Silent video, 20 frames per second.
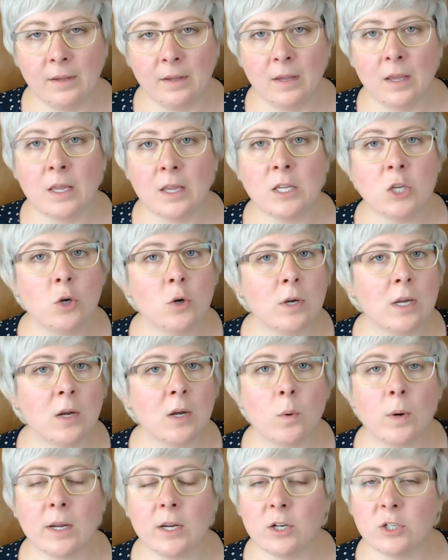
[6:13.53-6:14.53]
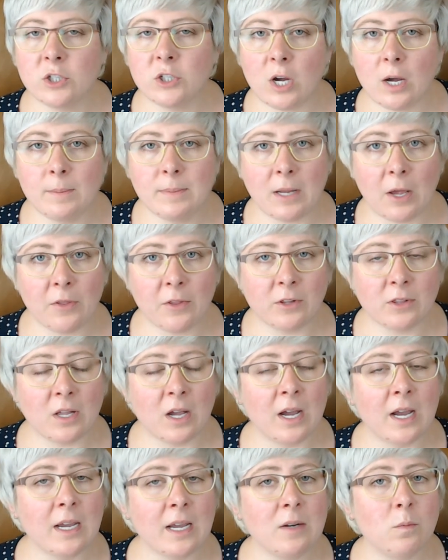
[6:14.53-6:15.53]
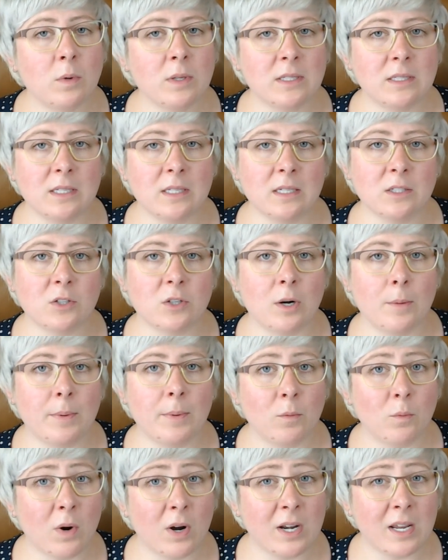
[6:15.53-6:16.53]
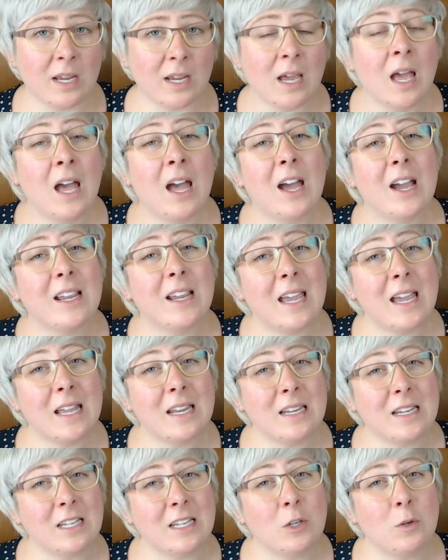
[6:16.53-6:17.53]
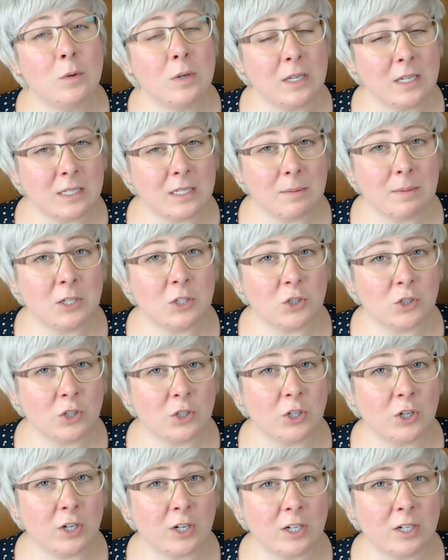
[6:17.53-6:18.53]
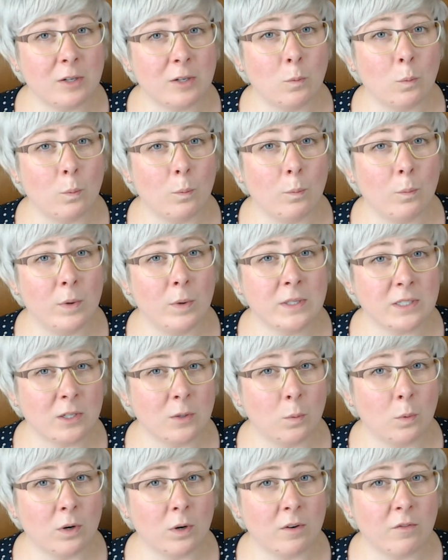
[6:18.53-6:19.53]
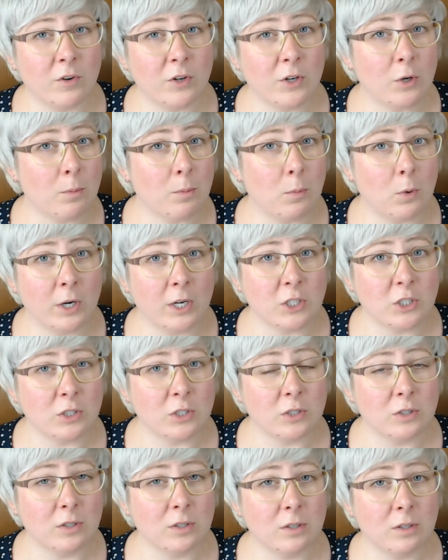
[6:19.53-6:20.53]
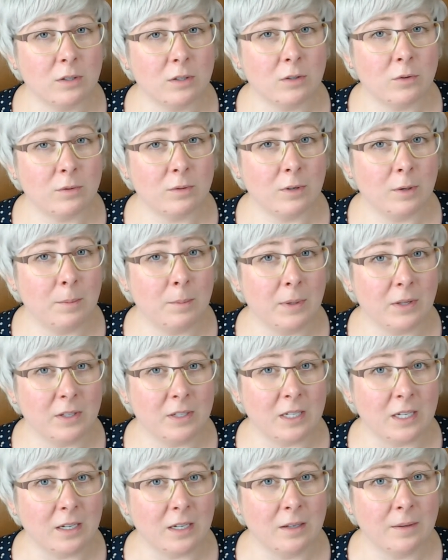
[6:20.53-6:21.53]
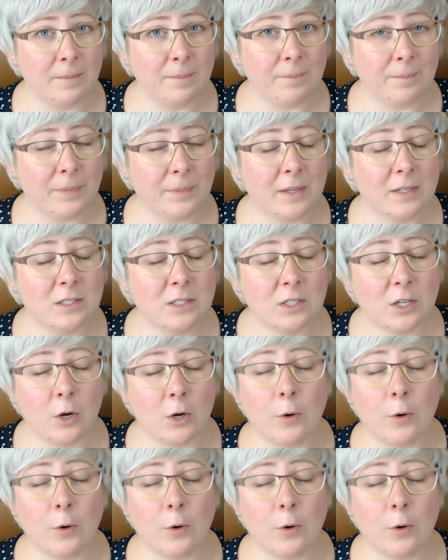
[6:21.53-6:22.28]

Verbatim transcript: You can quit your job down the line once things are up and running. Again, you need to make sure you're gonna, it's gonna work for your mortgage ability. So